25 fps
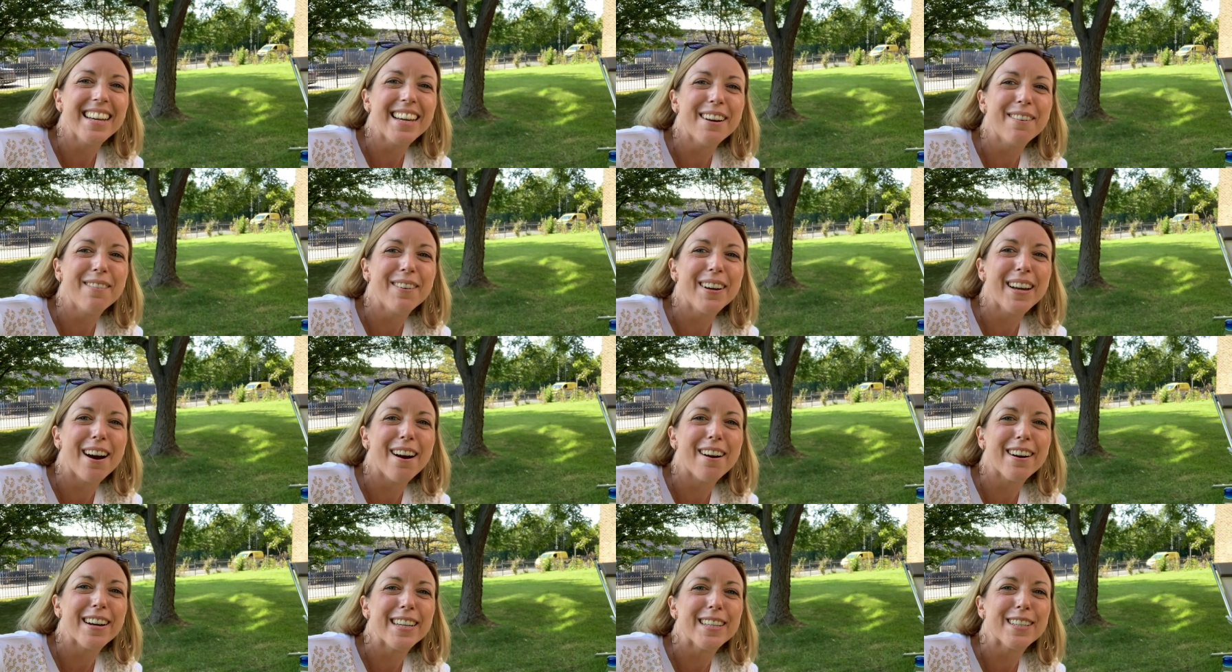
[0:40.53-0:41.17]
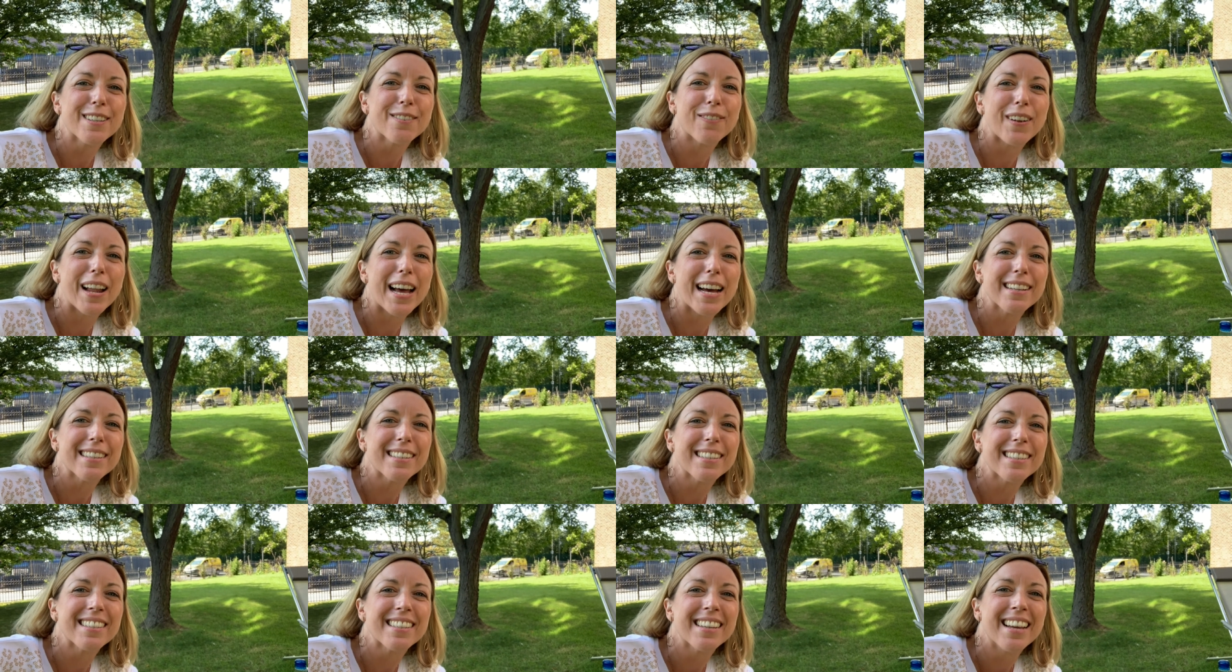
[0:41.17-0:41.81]
here we are at his
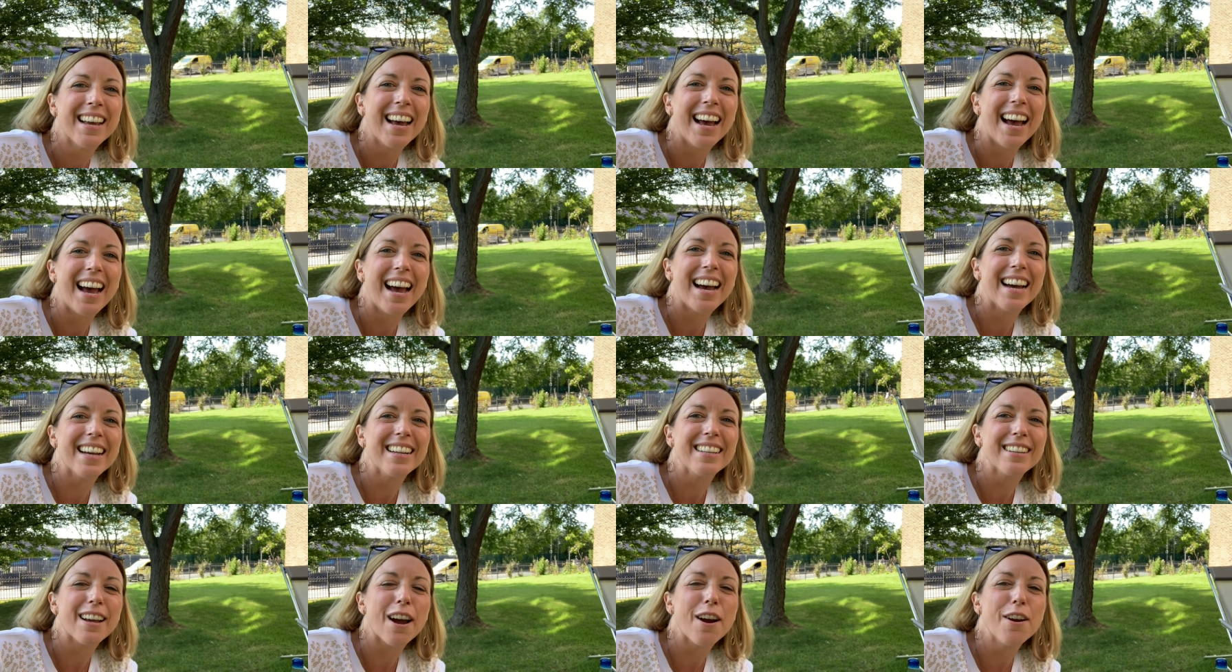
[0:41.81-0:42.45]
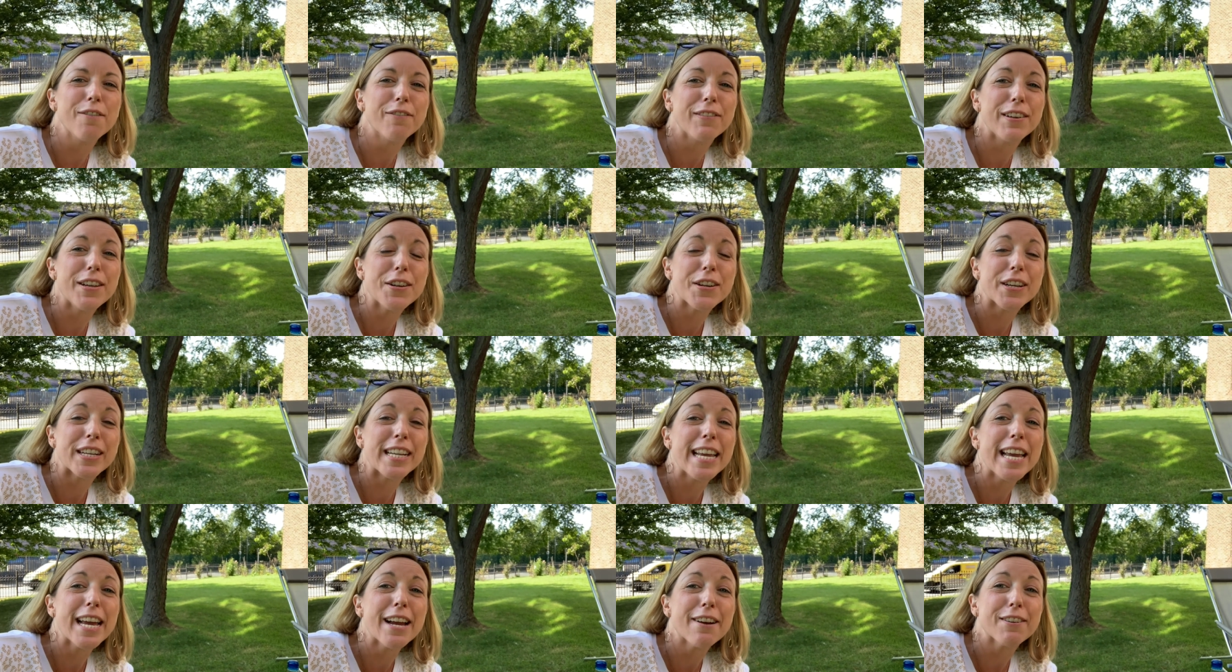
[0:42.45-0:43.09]
flats and hopefully you
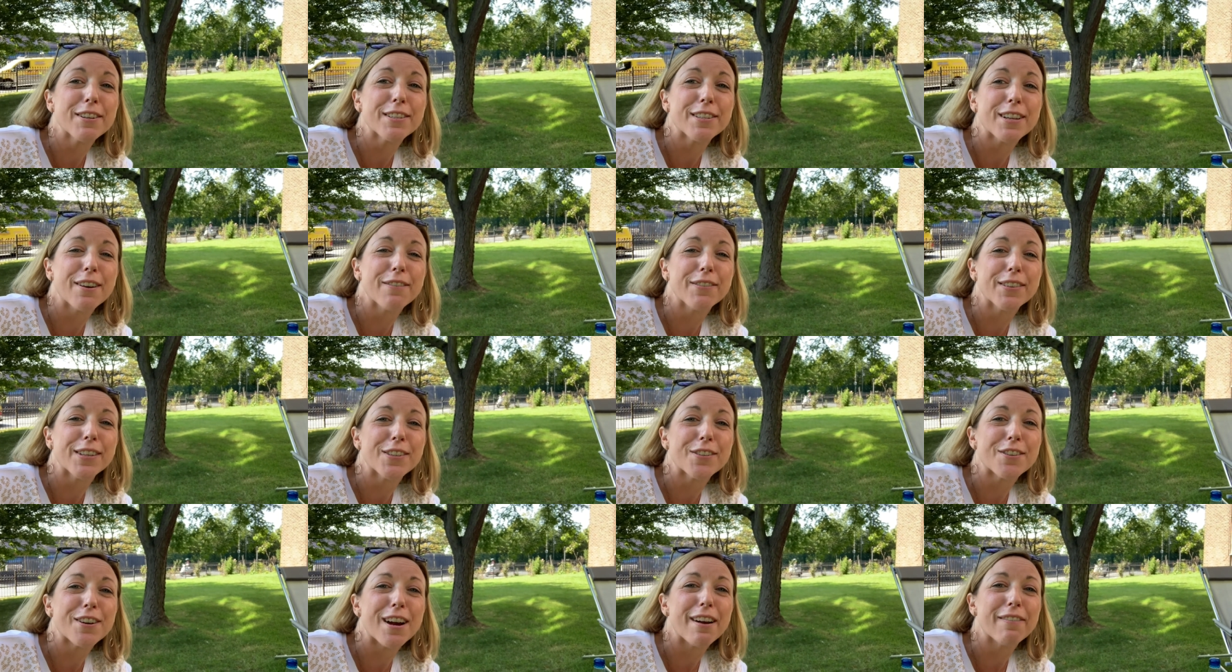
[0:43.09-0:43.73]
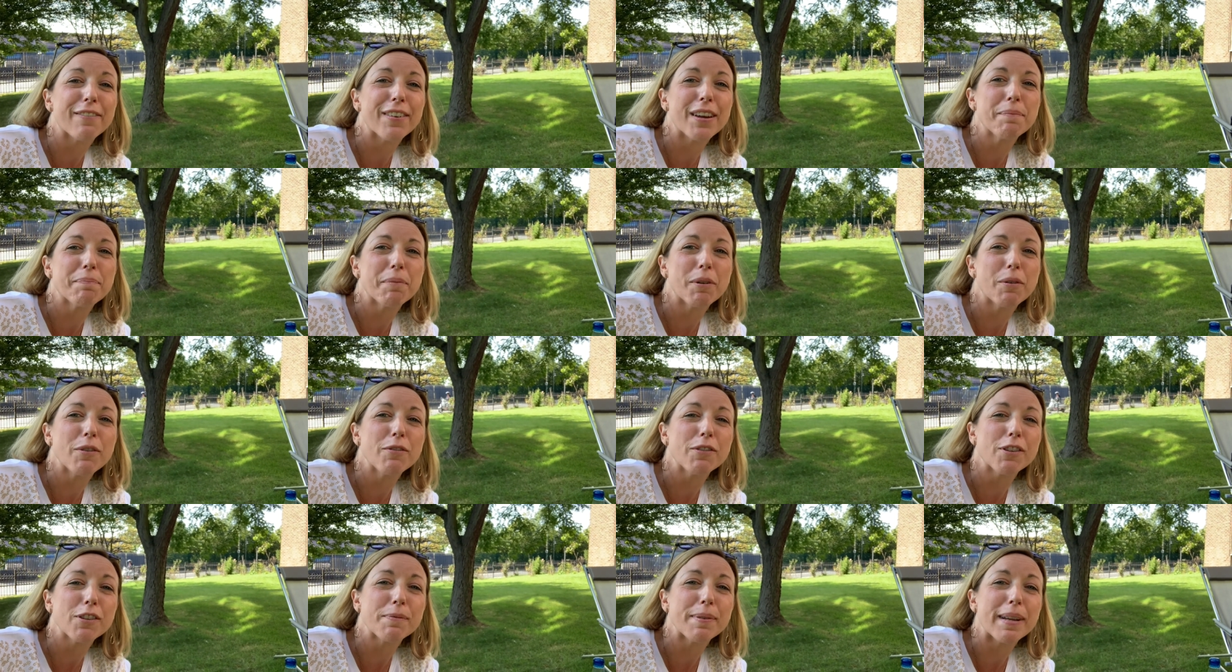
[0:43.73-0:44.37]
can hear us over the traffic but
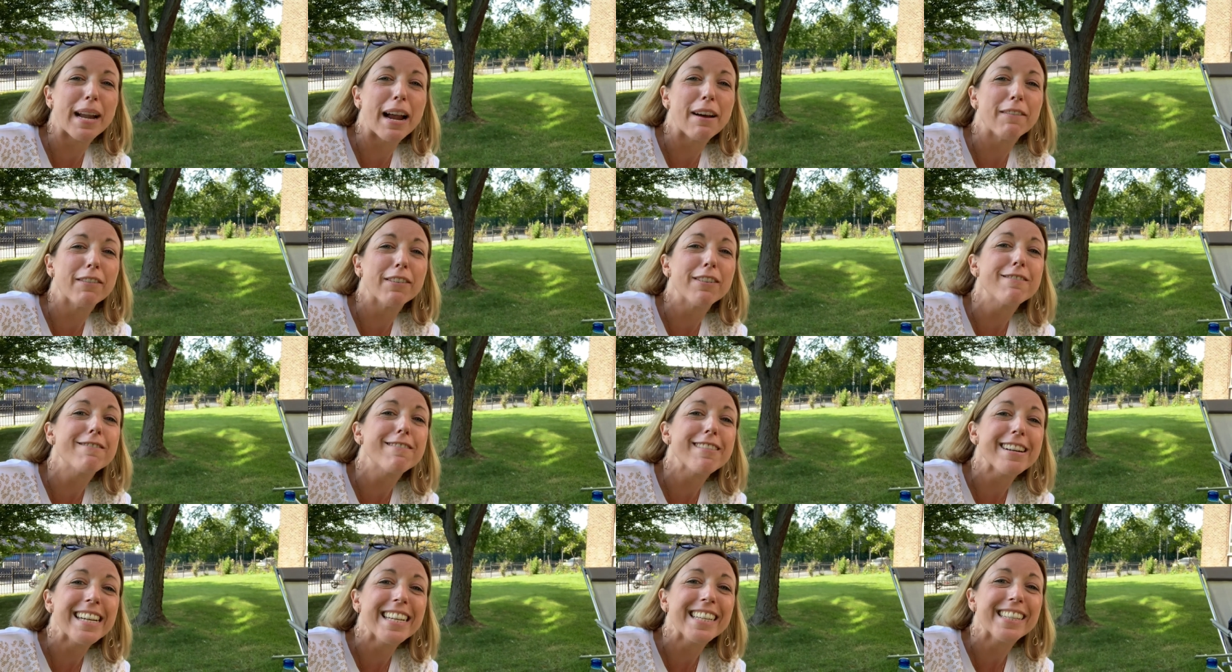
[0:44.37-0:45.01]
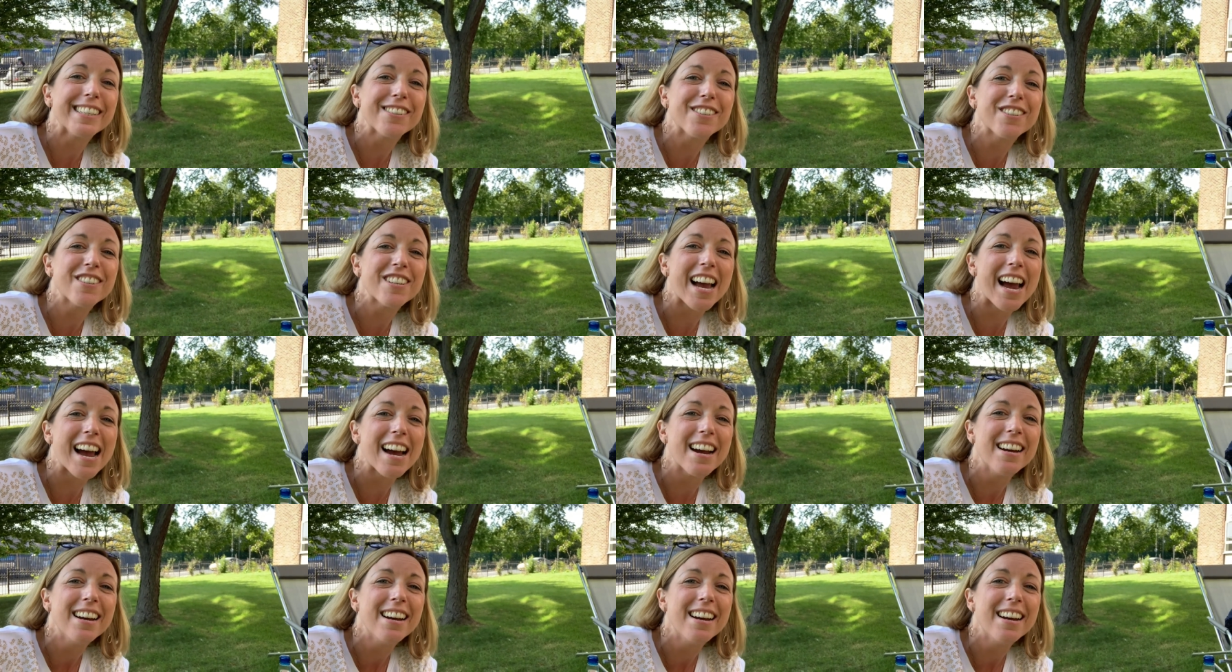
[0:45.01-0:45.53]
we've just been having a really good chat